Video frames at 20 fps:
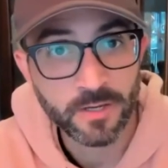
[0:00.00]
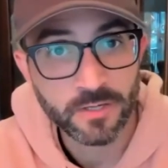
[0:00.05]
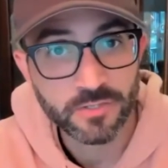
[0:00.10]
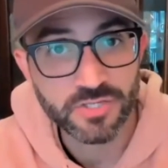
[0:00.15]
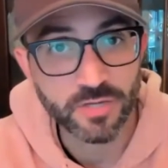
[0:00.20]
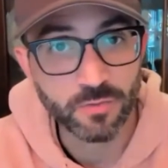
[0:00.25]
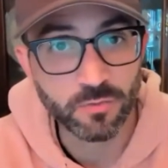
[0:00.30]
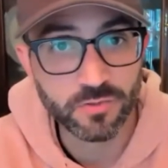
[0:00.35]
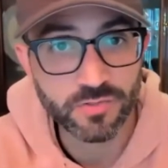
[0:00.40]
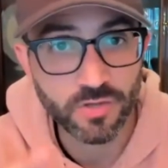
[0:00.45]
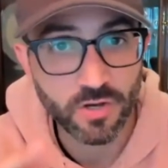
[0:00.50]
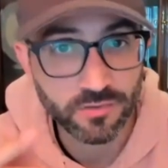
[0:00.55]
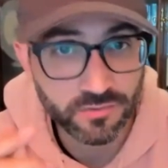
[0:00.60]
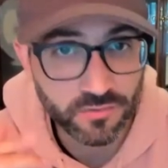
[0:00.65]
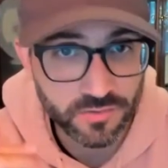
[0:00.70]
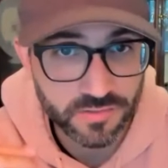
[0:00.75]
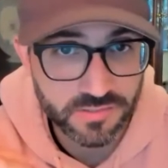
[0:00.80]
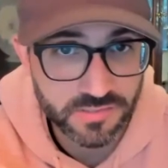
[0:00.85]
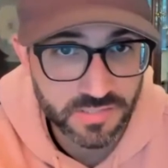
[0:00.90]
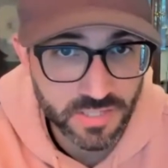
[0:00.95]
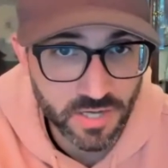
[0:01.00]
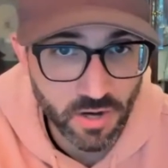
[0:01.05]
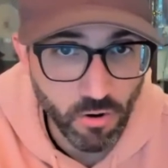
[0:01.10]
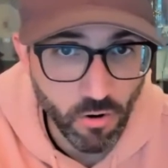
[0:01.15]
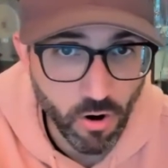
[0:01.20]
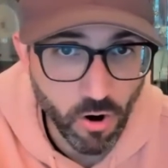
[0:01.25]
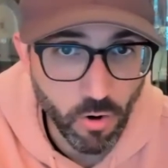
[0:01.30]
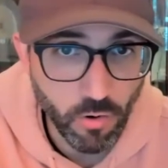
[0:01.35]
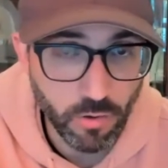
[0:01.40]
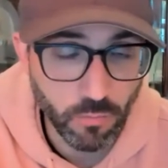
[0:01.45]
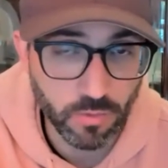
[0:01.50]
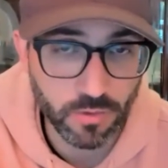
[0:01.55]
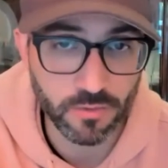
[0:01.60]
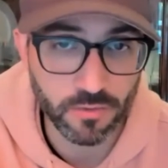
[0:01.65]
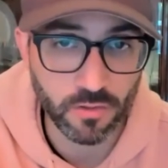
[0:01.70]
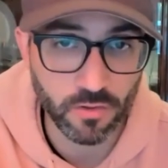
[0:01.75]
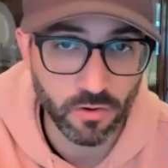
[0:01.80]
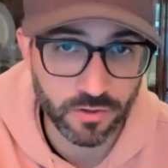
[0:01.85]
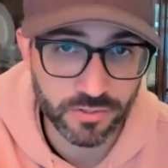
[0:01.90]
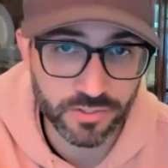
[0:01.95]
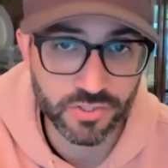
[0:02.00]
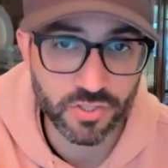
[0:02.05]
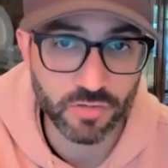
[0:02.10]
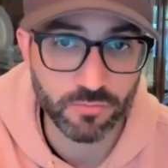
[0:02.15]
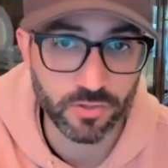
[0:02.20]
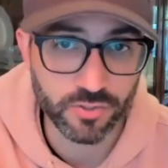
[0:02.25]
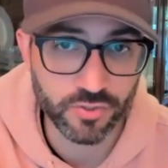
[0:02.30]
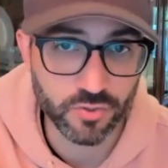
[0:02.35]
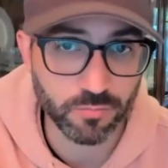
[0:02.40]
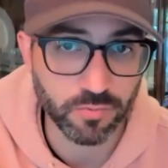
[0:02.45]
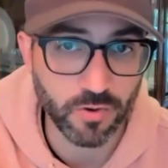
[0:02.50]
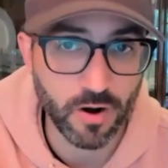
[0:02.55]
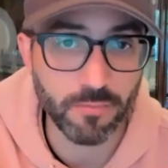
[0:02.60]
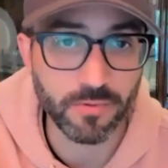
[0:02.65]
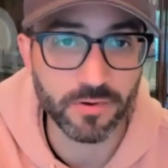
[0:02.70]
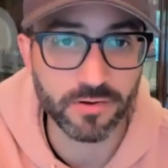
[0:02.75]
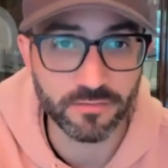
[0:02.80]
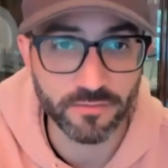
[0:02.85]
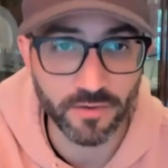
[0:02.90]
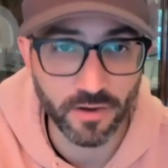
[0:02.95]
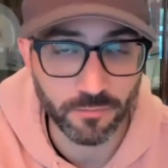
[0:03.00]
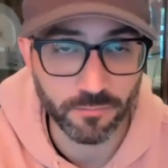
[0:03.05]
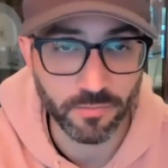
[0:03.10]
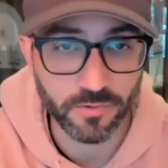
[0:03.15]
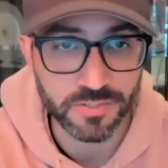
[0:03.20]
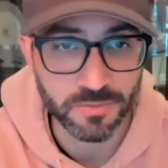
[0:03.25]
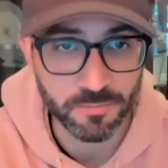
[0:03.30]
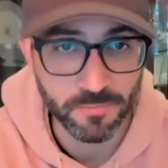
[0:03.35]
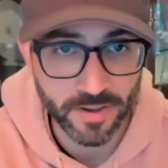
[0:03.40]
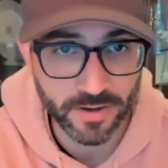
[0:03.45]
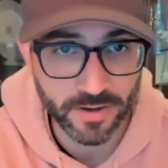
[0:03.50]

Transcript: Gene was also the COO at one of the largest commercial property developers and